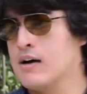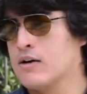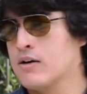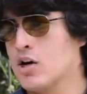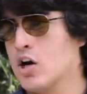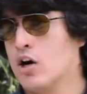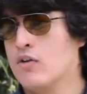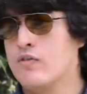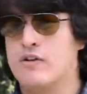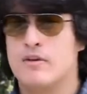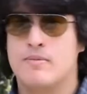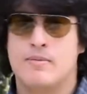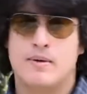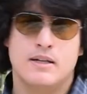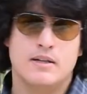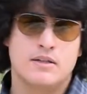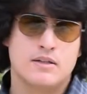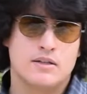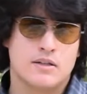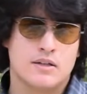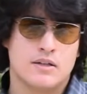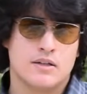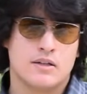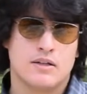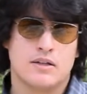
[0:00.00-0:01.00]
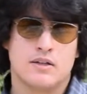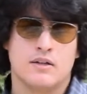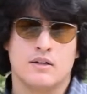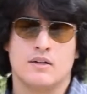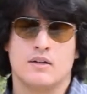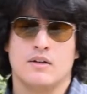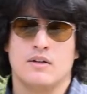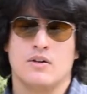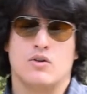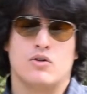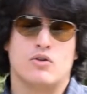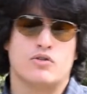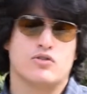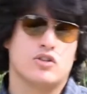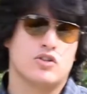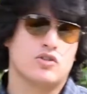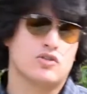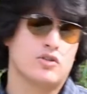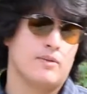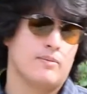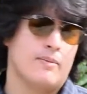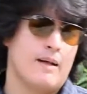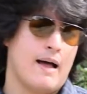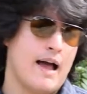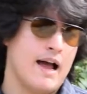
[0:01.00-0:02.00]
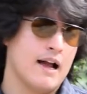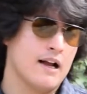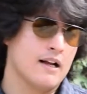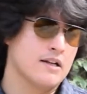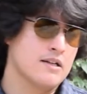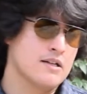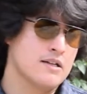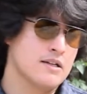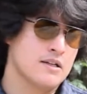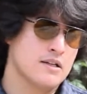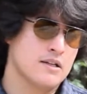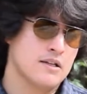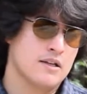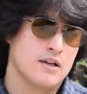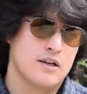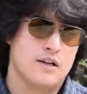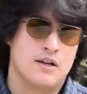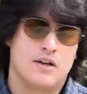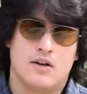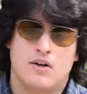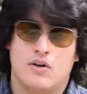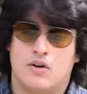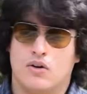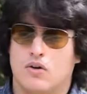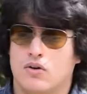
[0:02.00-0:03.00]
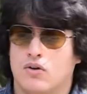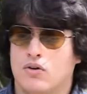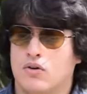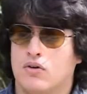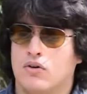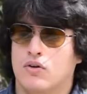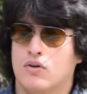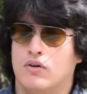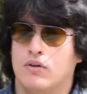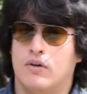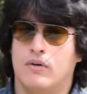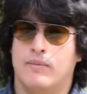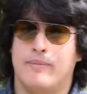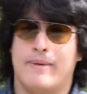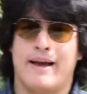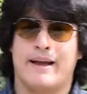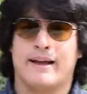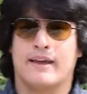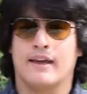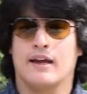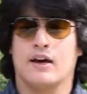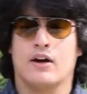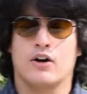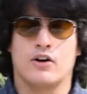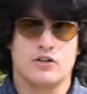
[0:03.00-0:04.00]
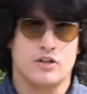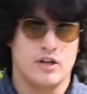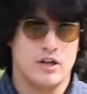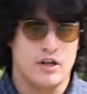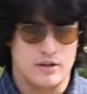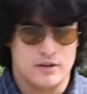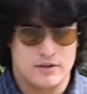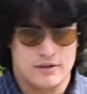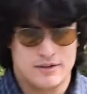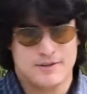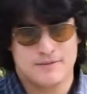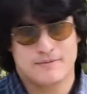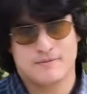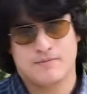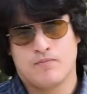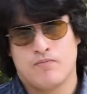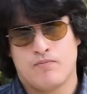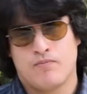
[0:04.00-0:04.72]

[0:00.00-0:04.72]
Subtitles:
governments, central banks, or banking cartels.